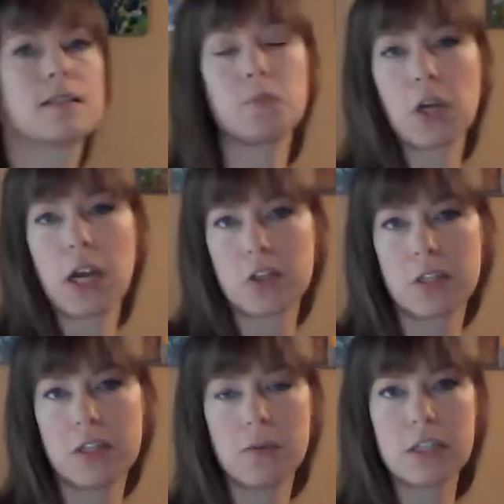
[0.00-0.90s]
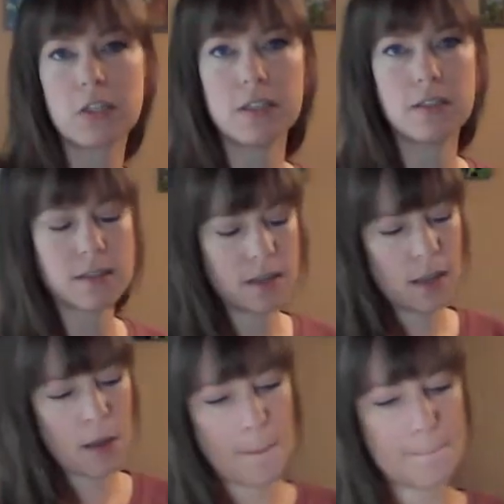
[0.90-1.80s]
subtraction equations
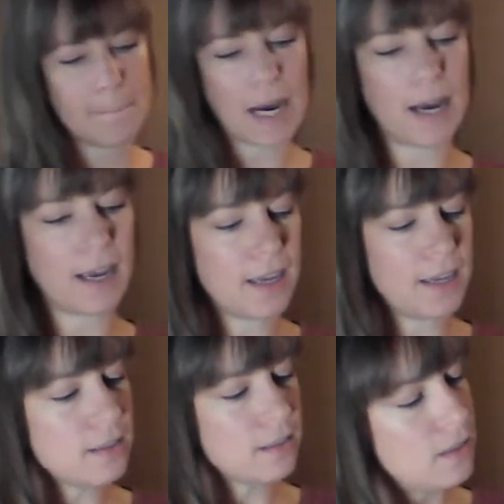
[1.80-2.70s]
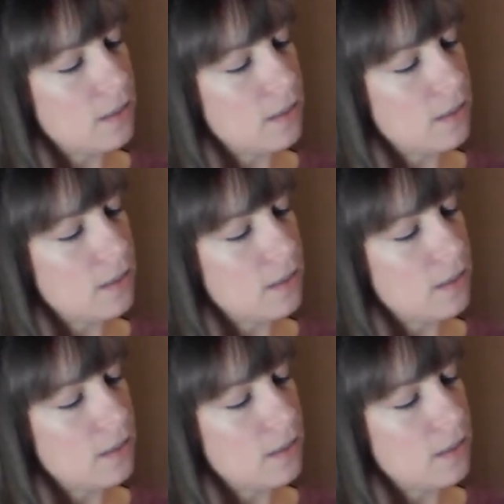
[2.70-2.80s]
by